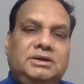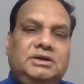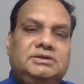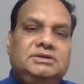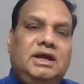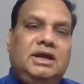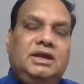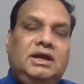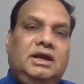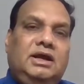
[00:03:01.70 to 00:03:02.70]
is that
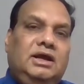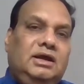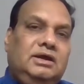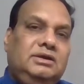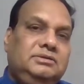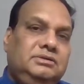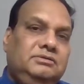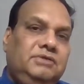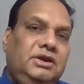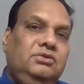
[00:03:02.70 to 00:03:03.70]

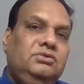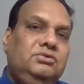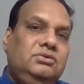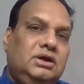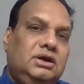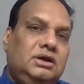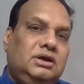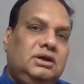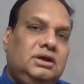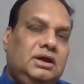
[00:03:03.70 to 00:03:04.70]
when you
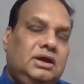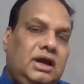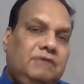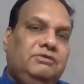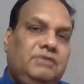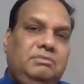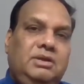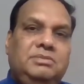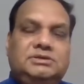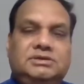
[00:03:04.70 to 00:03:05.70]
have a family
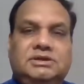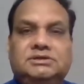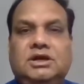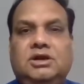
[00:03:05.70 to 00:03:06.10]
business,